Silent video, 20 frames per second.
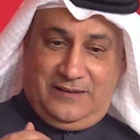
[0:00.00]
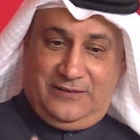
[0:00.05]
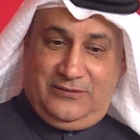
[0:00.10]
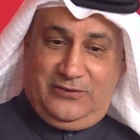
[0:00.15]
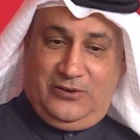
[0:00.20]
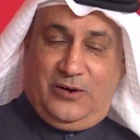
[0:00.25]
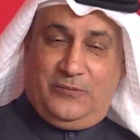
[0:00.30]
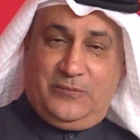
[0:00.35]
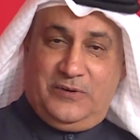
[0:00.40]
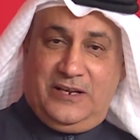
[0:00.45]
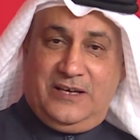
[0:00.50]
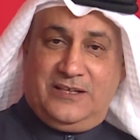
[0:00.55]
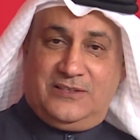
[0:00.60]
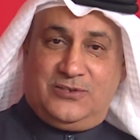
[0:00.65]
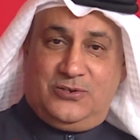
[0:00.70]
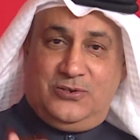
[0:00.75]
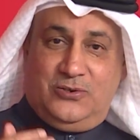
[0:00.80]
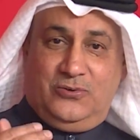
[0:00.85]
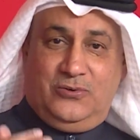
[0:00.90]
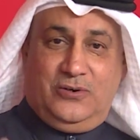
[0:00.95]

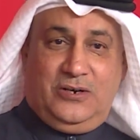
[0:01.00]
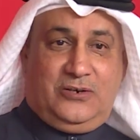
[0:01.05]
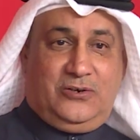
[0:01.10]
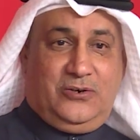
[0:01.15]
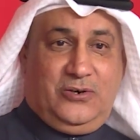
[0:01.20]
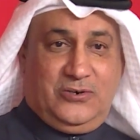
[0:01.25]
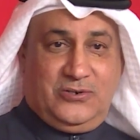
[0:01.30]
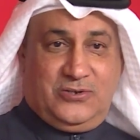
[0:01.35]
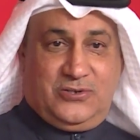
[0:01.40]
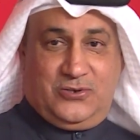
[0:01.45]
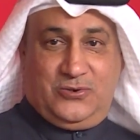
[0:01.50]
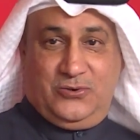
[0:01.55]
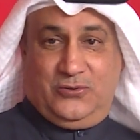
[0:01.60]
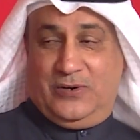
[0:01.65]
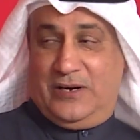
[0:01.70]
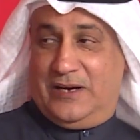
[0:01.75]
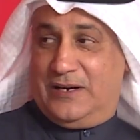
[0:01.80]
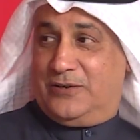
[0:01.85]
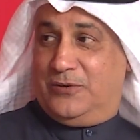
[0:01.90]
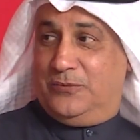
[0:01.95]
Nominates you, it goes to
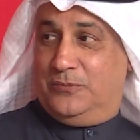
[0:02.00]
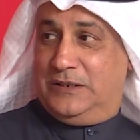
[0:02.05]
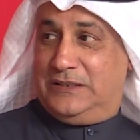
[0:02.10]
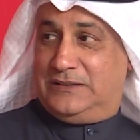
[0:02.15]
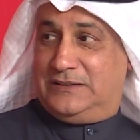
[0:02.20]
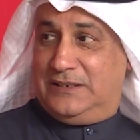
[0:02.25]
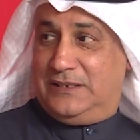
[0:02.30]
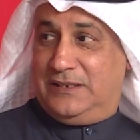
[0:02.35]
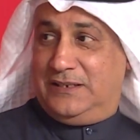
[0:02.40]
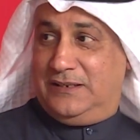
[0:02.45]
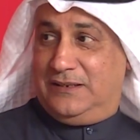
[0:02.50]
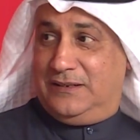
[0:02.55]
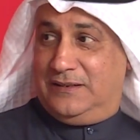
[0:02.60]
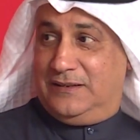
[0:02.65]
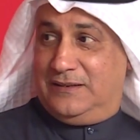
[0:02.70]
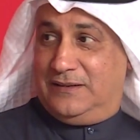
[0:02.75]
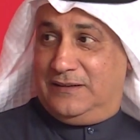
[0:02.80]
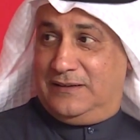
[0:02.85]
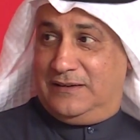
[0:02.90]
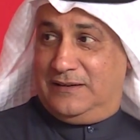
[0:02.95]
a committee,
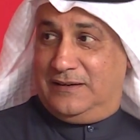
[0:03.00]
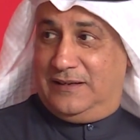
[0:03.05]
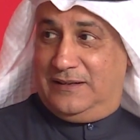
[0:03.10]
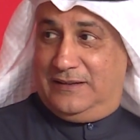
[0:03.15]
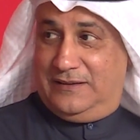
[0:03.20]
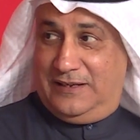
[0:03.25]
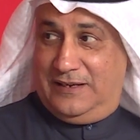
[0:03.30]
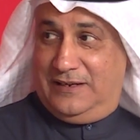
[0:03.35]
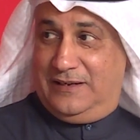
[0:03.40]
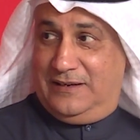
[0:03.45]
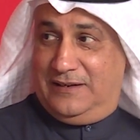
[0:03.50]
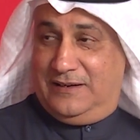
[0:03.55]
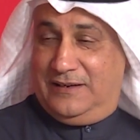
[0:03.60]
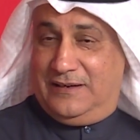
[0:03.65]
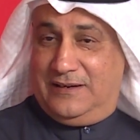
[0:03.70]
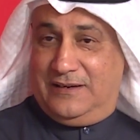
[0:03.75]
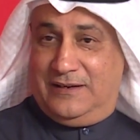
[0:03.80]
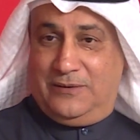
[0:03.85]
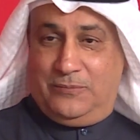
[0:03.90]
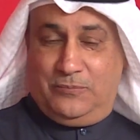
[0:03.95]
and
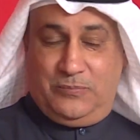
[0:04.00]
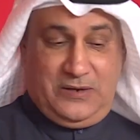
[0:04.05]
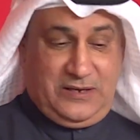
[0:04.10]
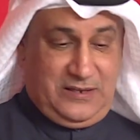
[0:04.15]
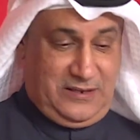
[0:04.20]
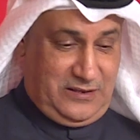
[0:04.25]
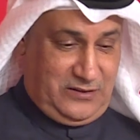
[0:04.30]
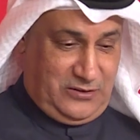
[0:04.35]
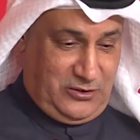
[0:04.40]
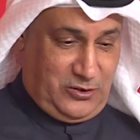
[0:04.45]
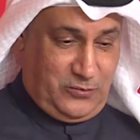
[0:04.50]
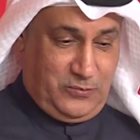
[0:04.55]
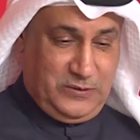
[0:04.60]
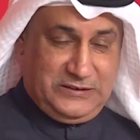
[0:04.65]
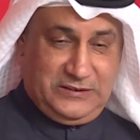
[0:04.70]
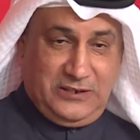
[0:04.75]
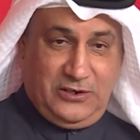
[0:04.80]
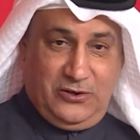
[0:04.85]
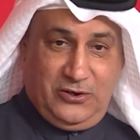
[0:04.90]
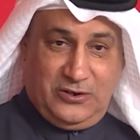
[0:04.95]
the
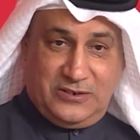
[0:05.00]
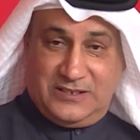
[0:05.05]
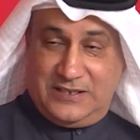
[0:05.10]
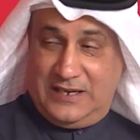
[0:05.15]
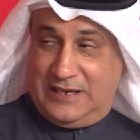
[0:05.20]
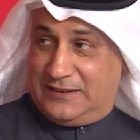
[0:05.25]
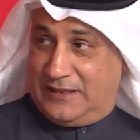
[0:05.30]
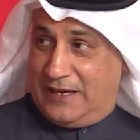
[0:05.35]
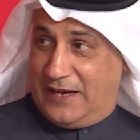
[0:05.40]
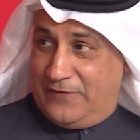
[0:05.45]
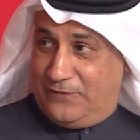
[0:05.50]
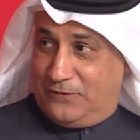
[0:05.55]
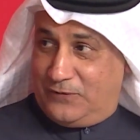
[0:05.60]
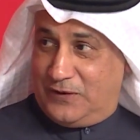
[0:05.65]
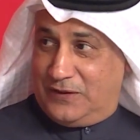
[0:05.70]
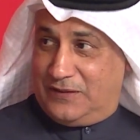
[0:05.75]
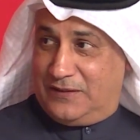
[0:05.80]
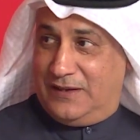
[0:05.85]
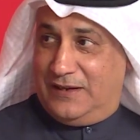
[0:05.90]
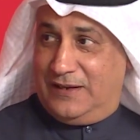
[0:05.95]
committee looks at
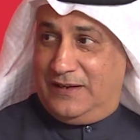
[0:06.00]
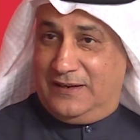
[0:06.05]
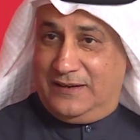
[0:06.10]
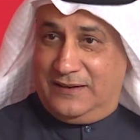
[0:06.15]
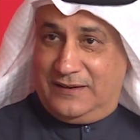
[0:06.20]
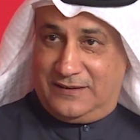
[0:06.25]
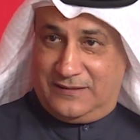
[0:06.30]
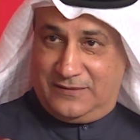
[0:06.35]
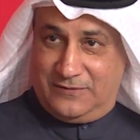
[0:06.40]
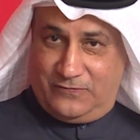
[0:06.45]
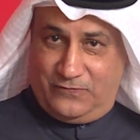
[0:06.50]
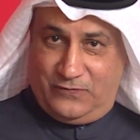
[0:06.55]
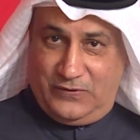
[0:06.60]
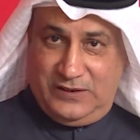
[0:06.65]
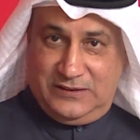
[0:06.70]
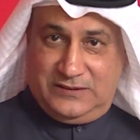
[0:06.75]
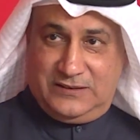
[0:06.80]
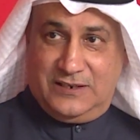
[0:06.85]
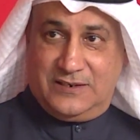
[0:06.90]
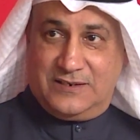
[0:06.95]
everything,
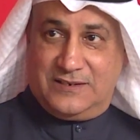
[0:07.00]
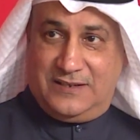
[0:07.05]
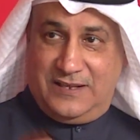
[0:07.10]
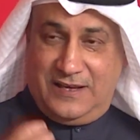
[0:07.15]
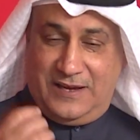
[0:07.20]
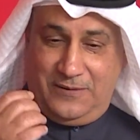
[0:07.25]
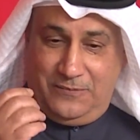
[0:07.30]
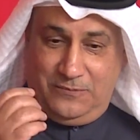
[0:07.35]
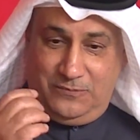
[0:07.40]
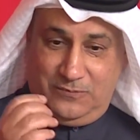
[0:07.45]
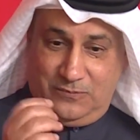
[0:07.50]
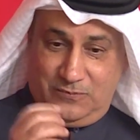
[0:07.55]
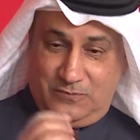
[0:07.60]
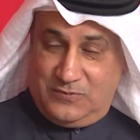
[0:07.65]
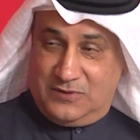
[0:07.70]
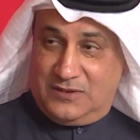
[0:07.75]
filters them,